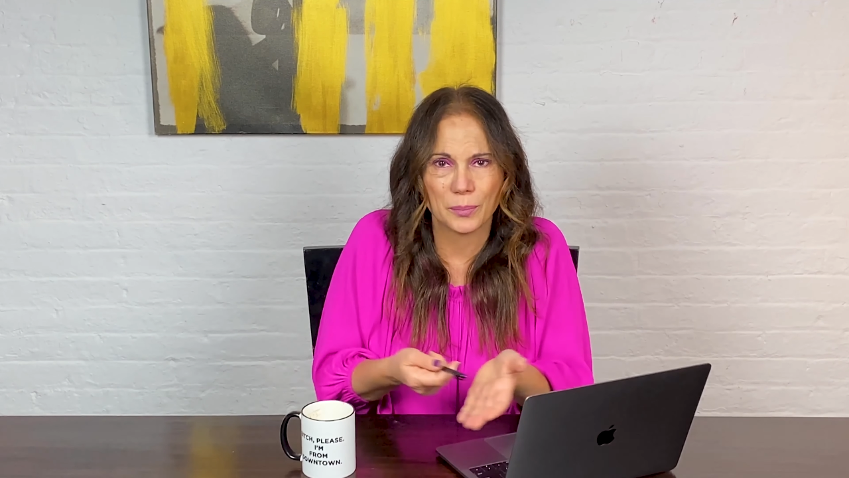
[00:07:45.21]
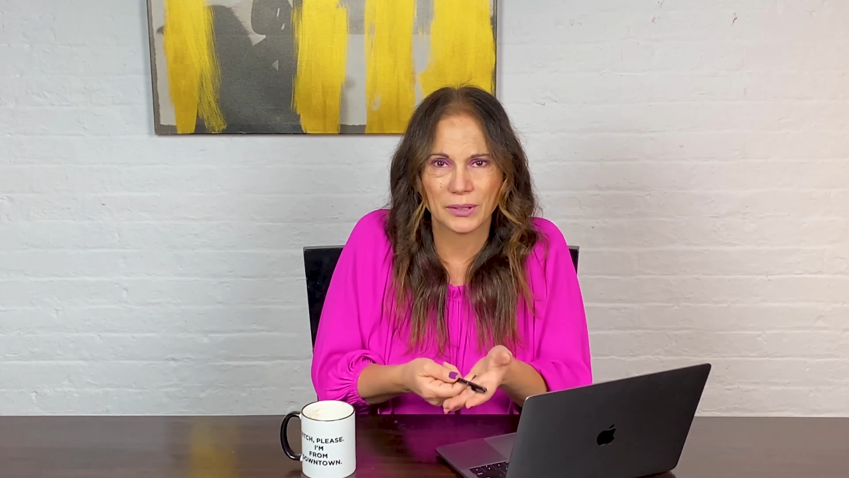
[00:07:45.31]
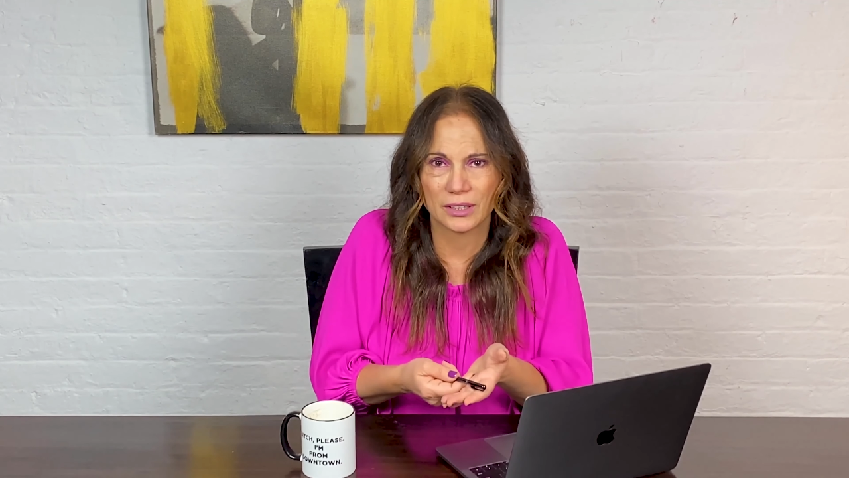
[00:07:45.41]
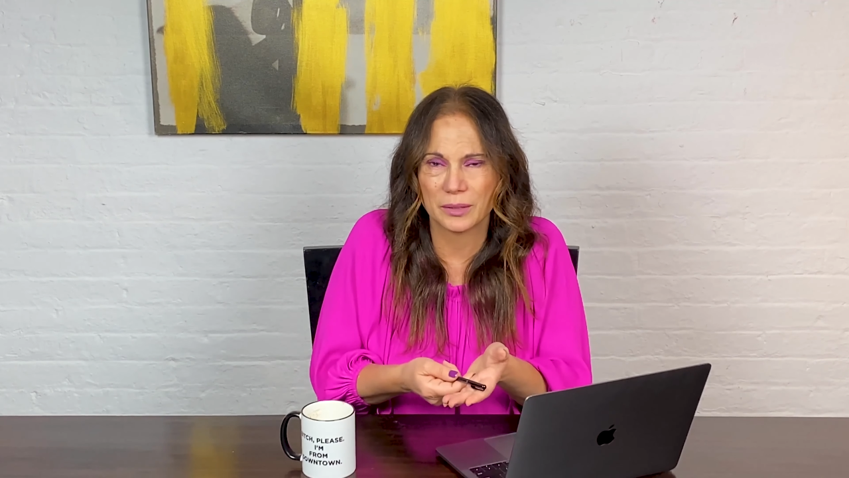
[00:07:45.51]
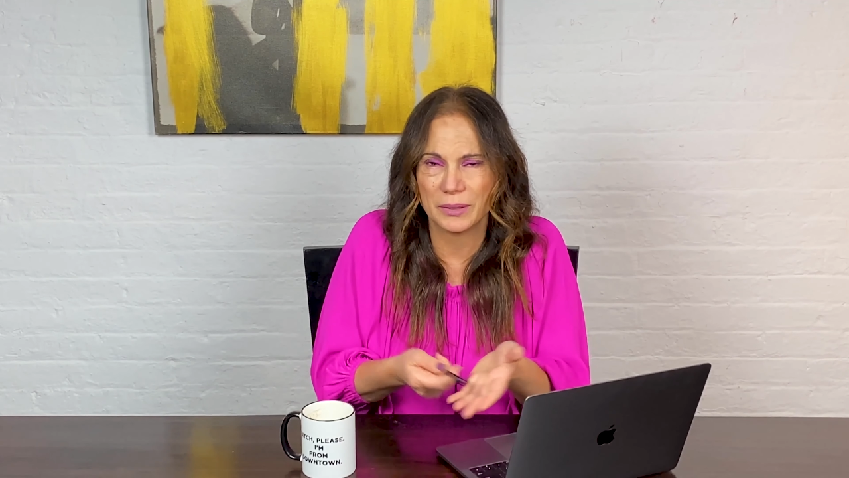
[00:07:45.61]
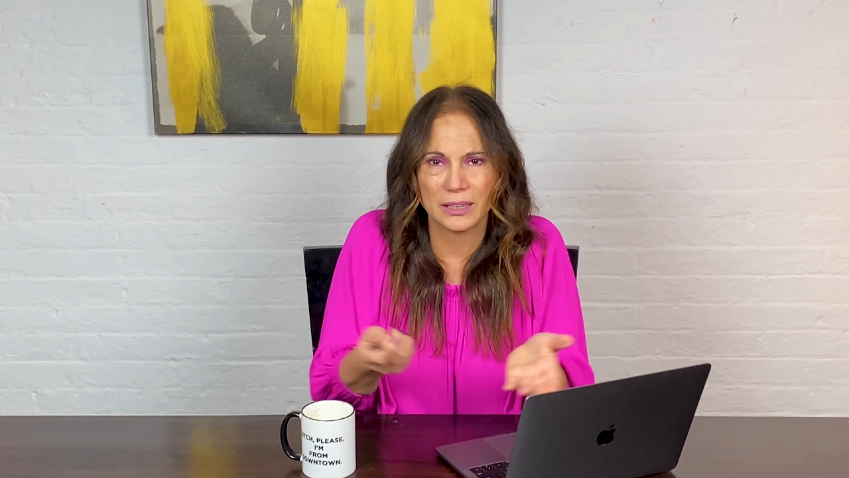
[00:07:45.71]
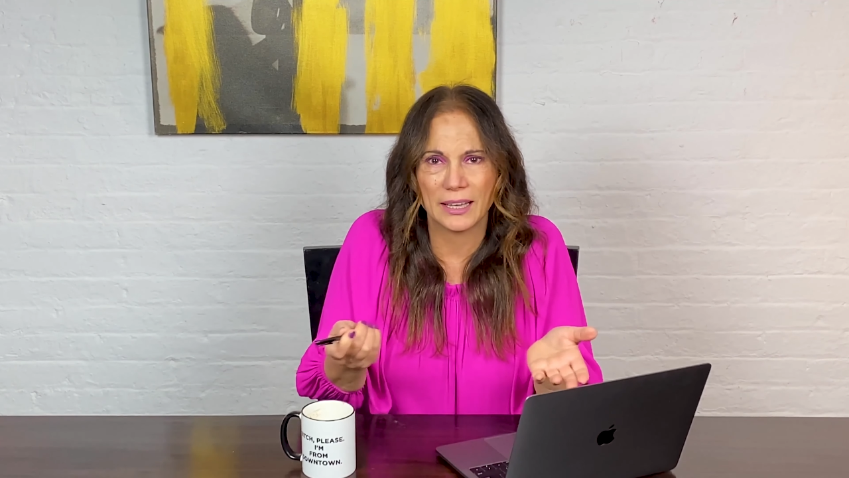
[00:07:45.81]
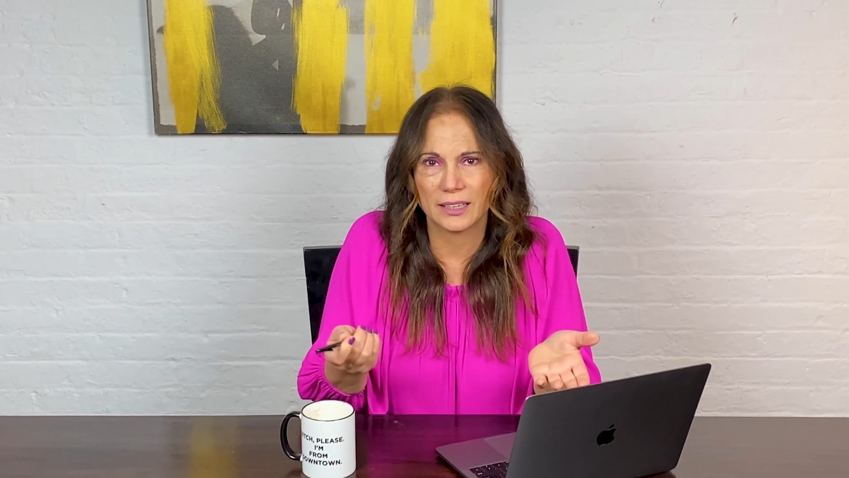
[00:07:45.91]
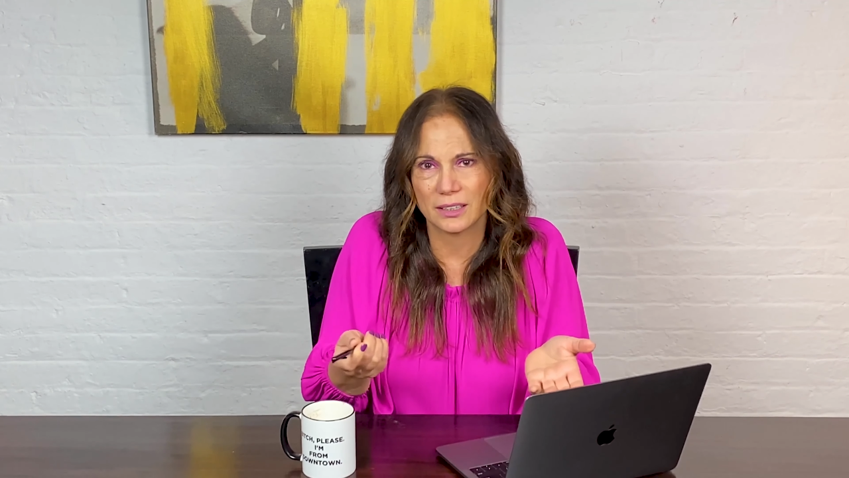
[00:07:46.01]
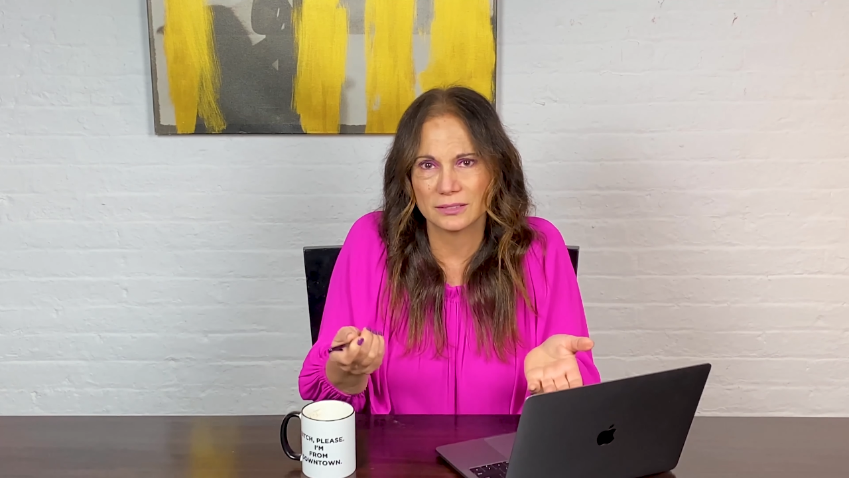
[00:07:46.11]
There could be
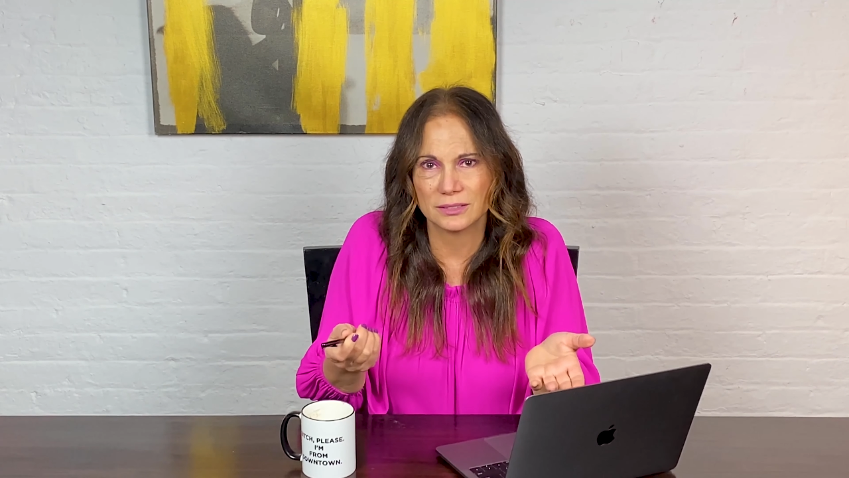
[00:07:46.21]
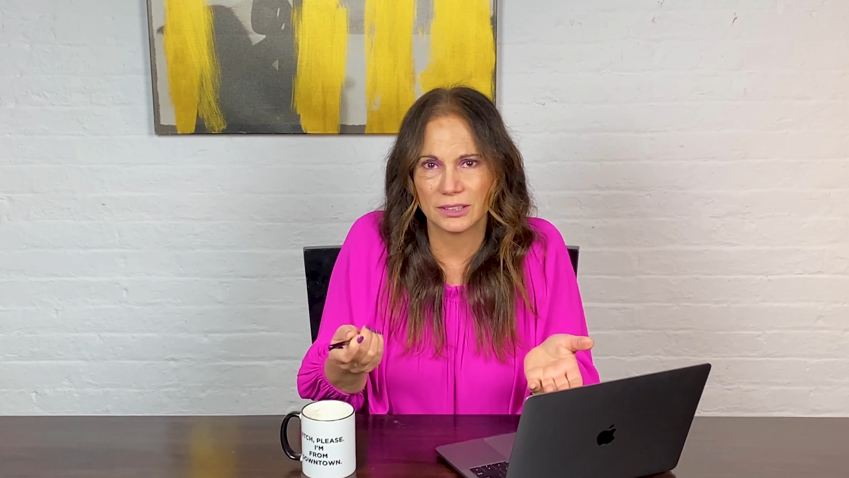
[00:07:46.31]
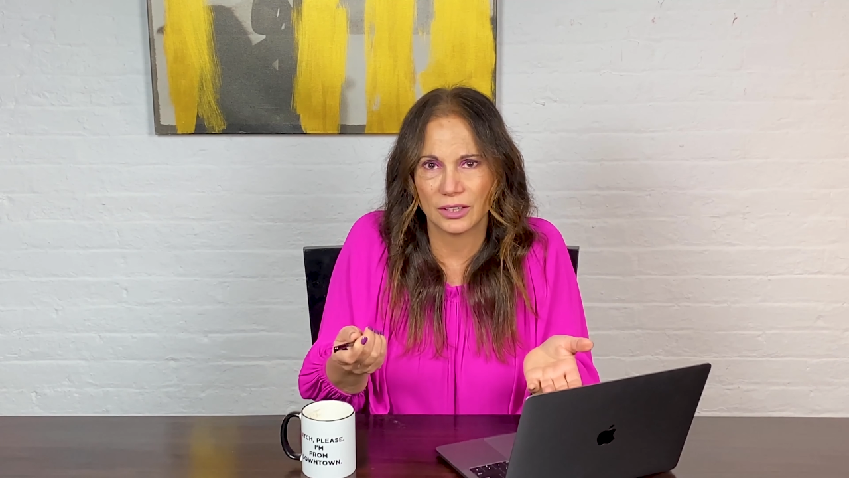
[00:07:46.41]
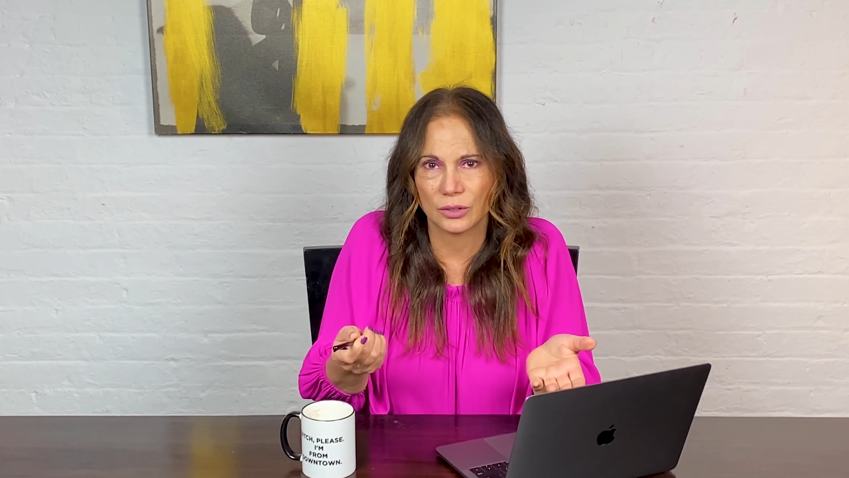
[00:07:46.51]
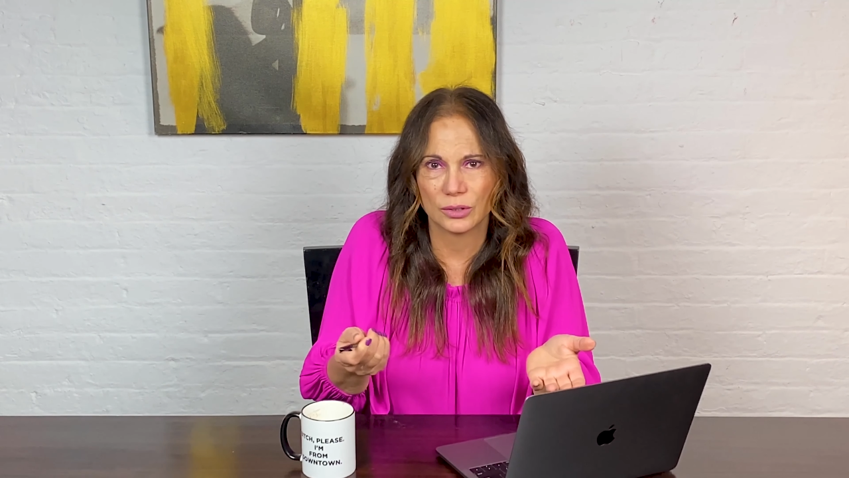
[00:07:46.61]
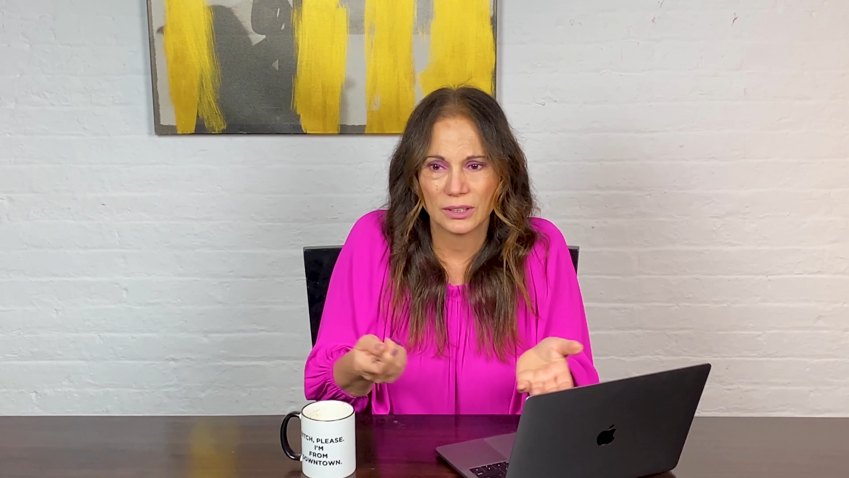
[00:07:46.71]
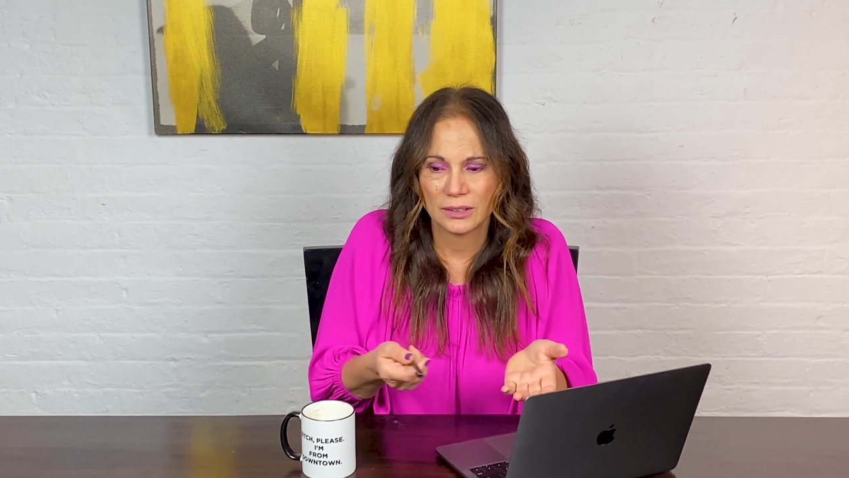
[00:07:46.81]
like, you know,